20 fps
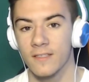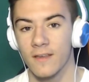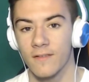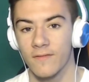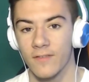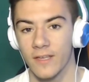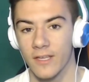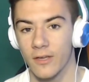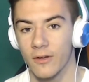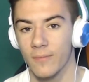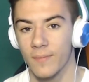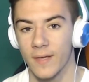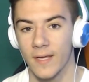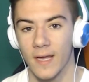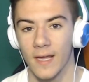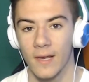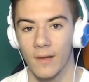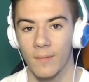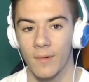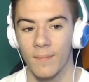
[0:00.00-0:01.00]
I think it'll be a
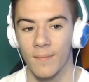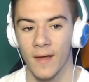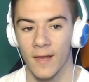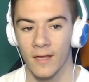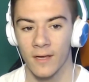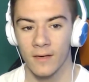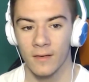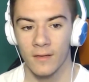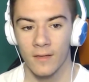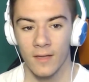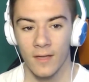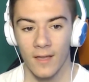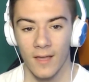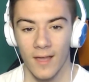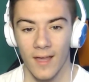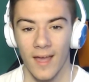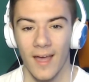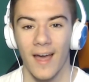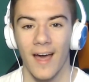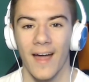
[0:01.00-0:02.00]
little bit better.
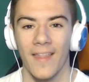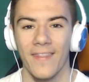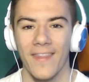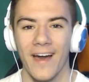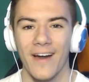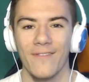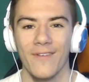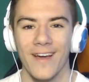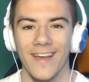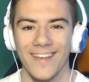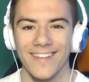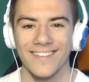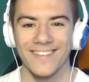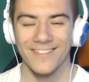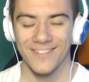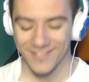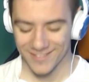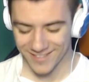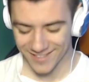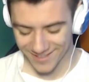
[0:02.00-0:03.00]
And that way it's
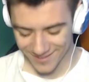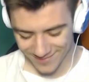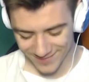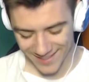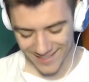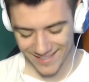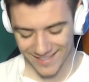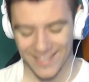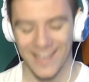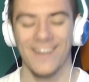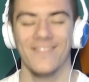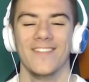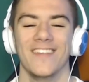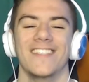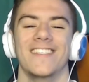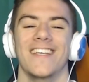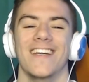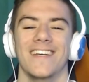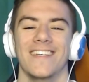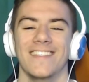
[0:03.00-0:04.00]
not just me sat on my
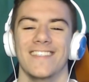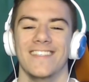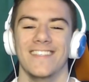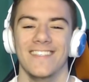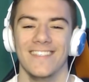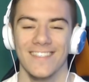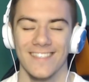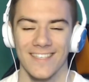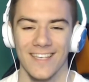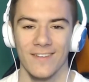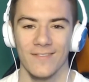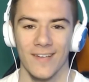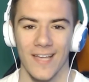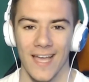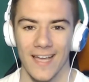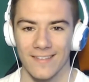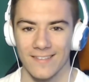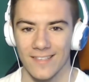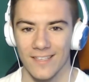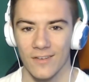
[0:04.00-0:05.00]
chair, as I did say,
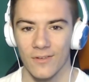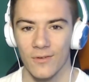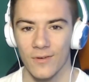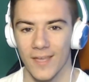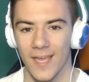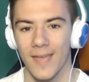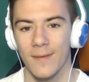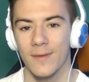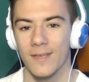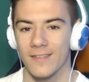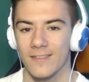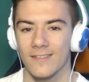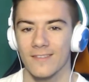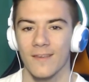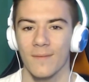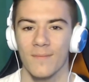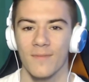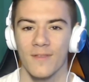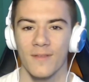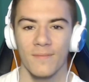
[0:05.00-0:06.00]
reacting or gaming to
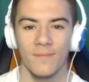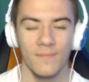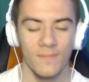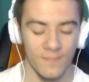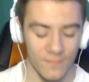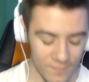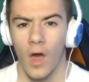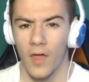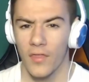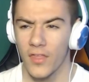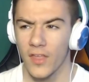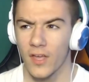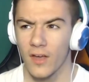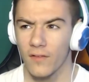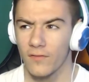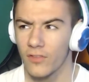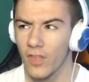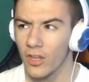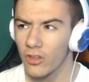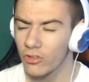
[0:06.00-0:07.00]
something. I think
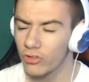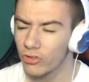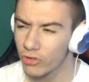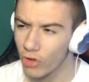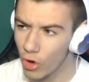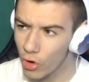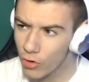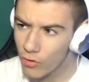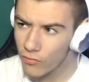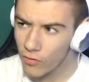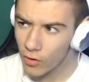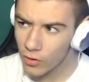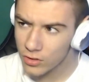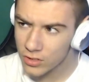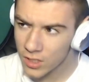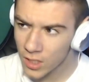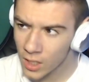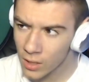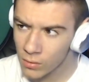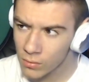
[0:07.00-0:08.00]
I've done 2 vlogs
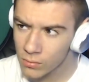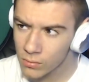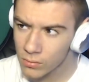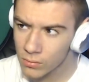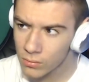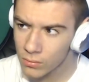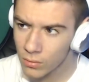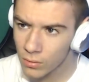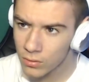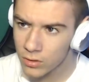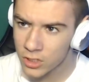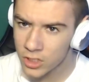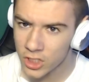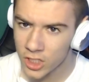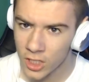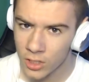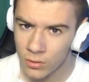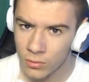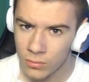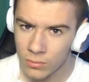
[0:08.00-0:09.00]
now on this
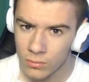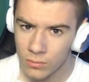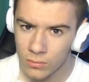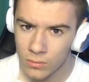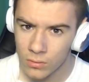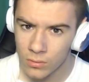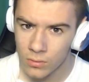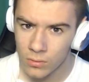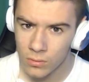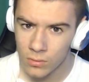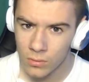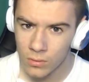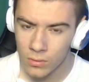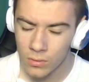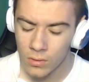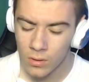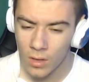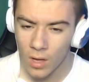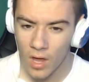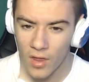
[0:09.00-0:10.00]
channel.
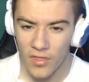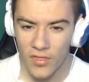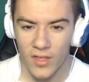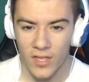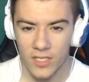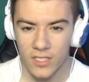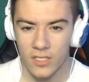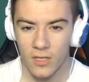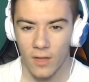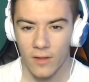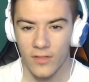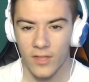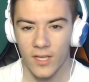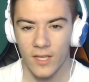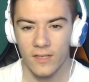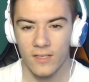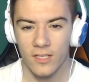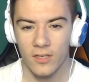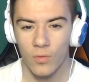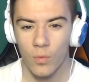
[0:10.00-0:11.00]
I think so. I think I
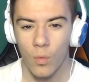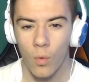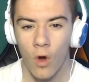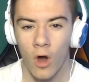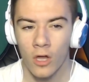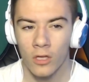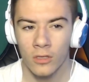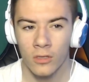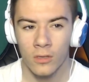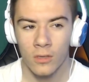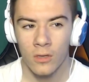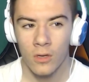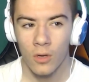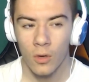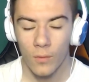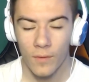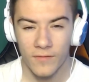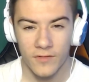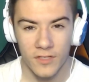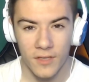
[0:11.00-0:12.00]
did one
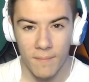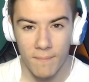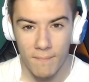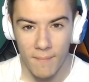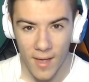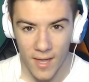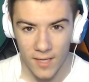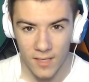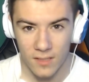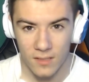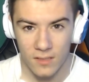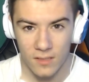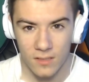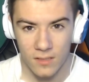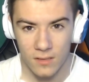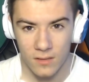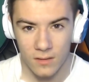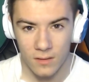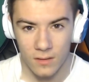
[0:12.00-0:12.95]
with some mates.